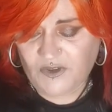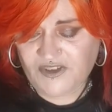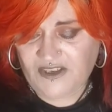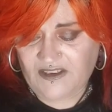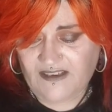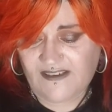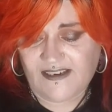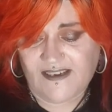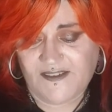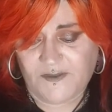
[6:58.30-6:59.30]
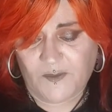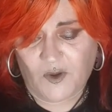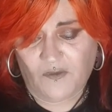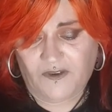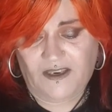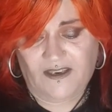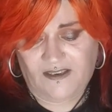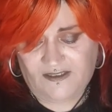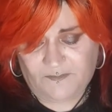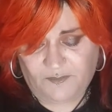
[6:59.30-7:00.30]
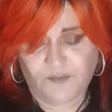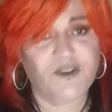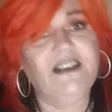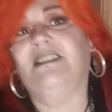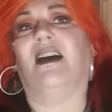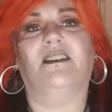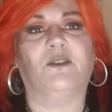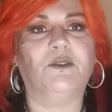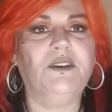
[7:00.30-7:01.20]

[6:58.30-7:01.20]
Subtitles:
which in these days for Morphe is pretty darn